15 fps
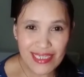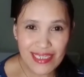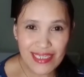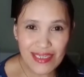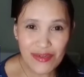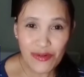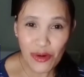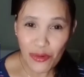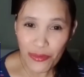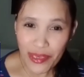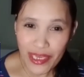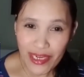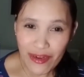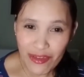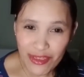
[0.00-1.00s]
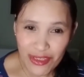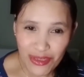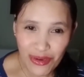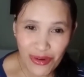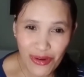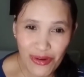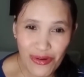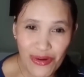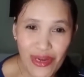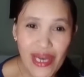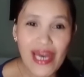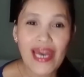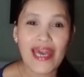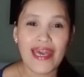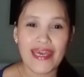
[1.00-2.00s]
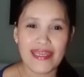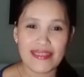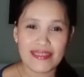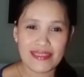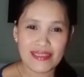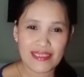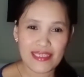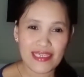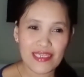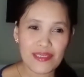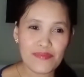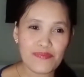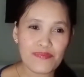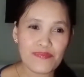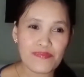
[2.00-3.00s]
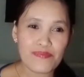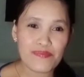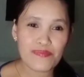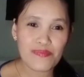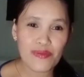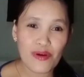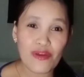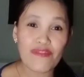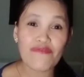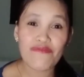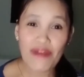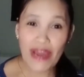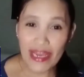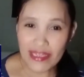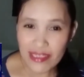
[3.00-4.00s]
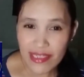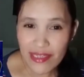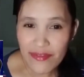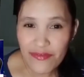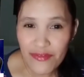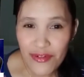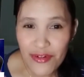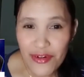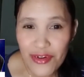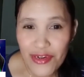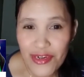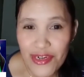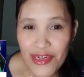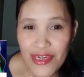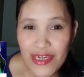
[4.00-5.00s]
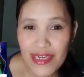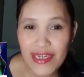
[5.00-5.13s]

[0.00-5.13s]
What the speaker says: growing also, and keep on fighting for